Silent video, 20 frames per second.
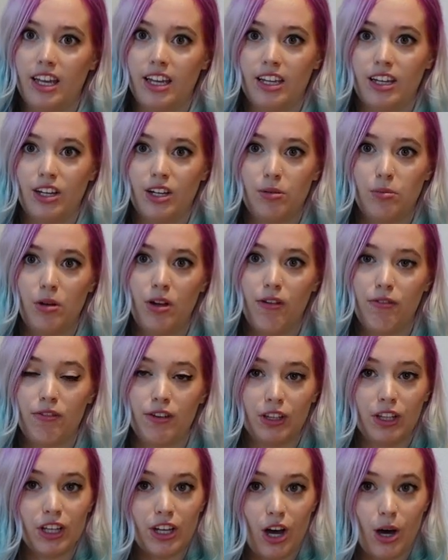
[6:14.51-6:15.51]
am
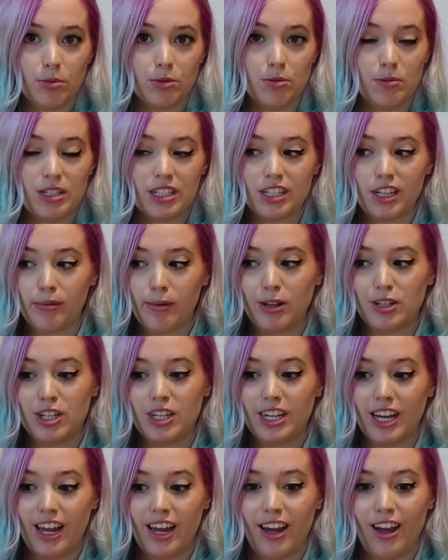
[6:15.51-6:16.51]
feeling optimistic about
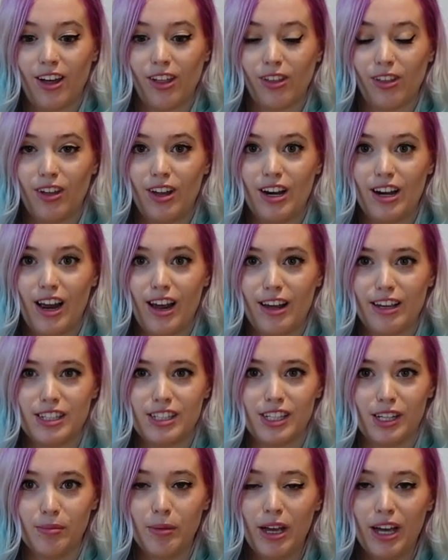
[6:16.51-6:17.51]
today other than I
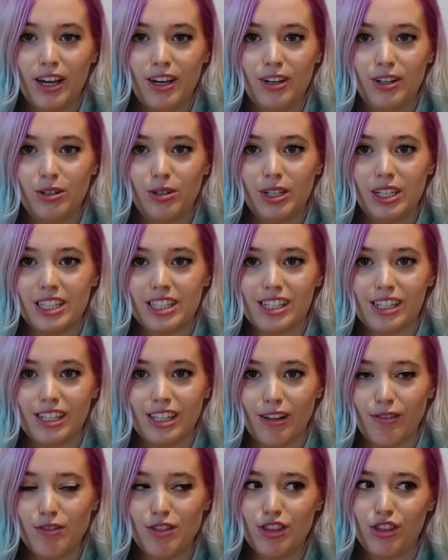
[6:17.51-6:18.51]
somehow, it's
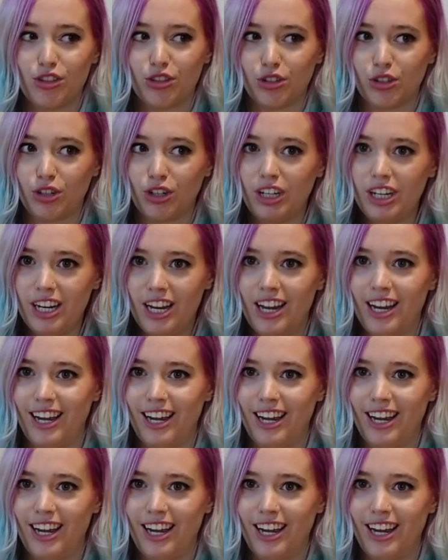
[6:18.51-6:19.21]
11.30